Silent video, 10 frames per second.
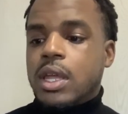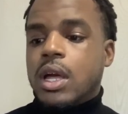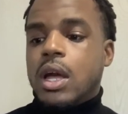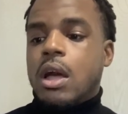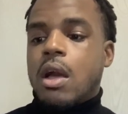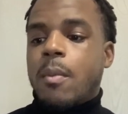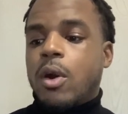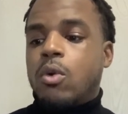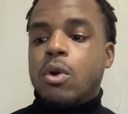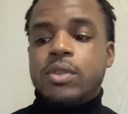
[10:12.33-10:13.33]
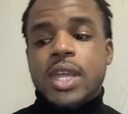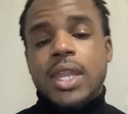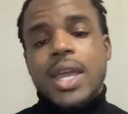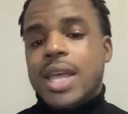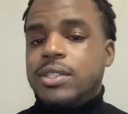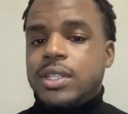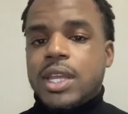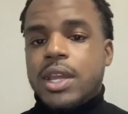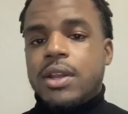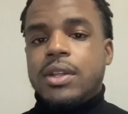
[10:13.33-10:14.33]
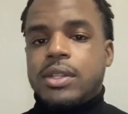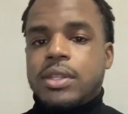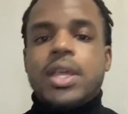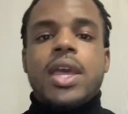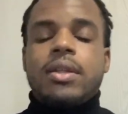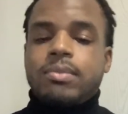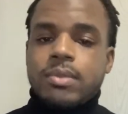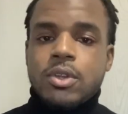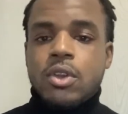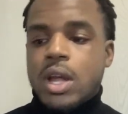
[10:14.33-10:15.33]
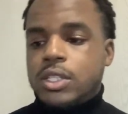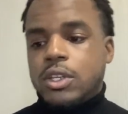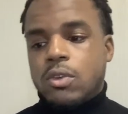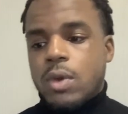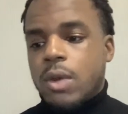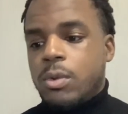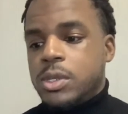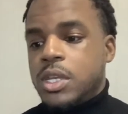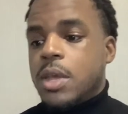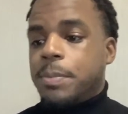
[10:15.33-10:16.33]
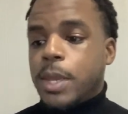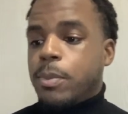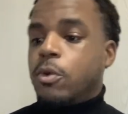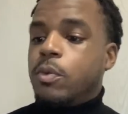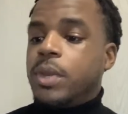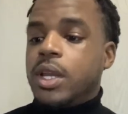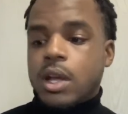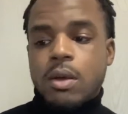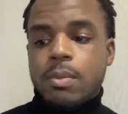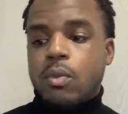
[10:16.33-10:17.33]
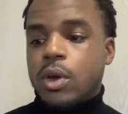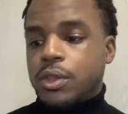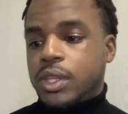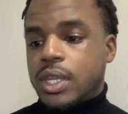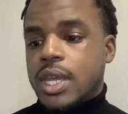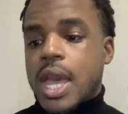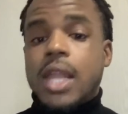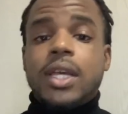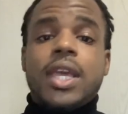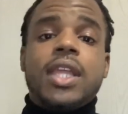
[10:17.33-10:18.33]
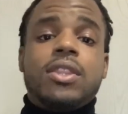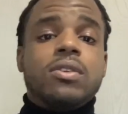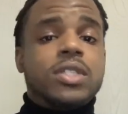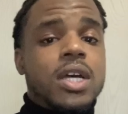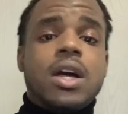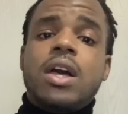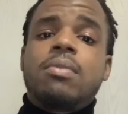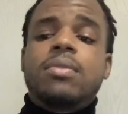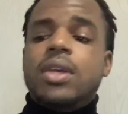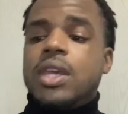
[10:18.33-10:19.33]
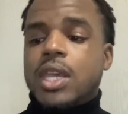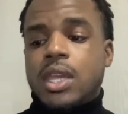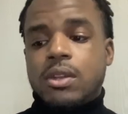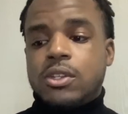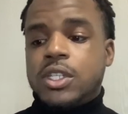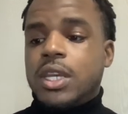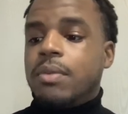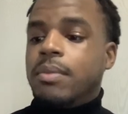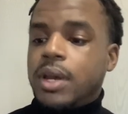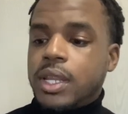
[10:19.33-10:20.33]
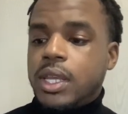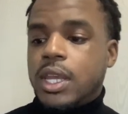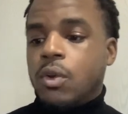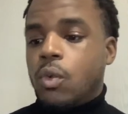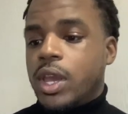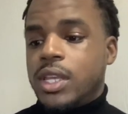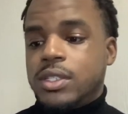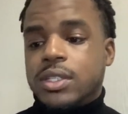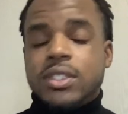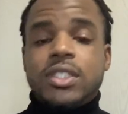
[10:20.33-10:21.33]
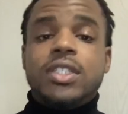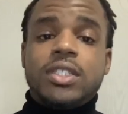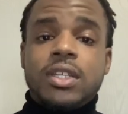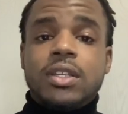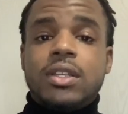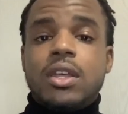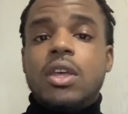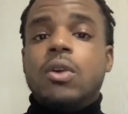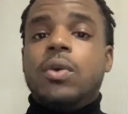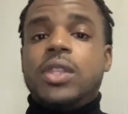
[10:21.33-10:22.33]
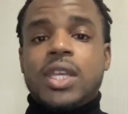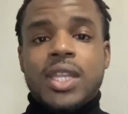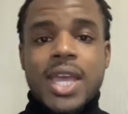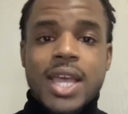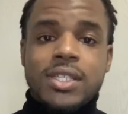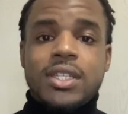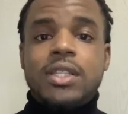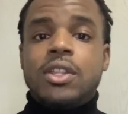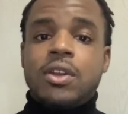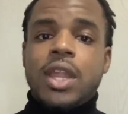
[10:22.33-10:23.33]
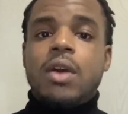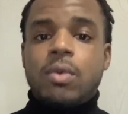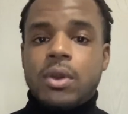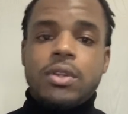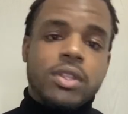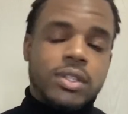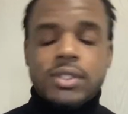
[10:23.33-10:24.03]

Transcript: a quote that he has in there that I took away was people who become wealthy allocate their time, energy, and money in ways consistent with enhancing their net worth.